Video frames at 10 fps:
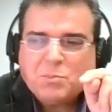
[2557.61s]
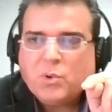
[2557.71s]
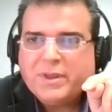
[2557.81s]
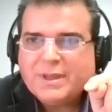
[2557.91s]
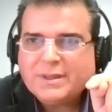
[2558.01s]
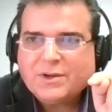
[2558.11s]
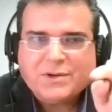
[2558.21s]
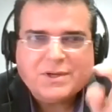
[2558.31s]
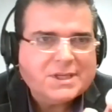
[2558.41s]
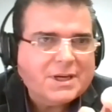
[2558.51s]
point that
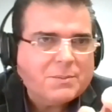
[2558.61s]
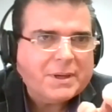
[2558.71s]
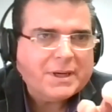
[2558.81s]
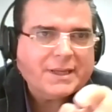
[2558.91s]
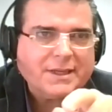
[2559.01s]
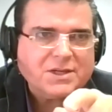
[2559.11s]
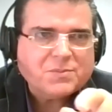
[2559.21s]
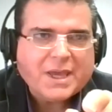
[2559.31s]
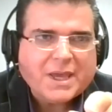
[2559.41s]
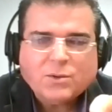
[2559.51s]
Christina Panetta is
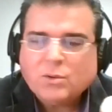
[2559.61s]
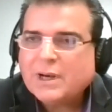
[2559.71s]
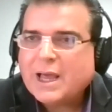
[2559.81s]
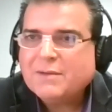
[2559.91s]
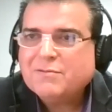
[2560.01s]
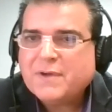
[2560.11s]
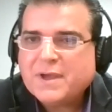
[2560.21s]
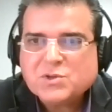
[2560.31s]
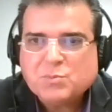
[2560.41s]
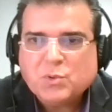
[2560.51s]
making on live
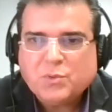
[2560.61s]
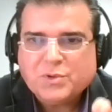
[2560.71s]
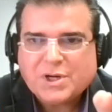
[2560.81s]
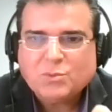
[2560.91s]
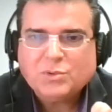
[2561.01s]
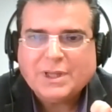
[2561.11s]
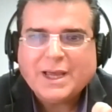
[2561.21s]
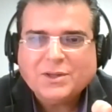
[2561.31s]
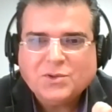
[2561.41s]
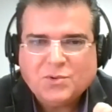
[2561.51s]
Facebook, which I would
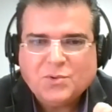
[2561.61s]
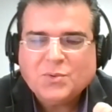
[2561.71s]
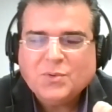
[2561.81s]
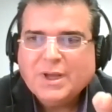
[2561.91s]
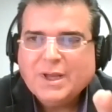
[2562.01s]
like to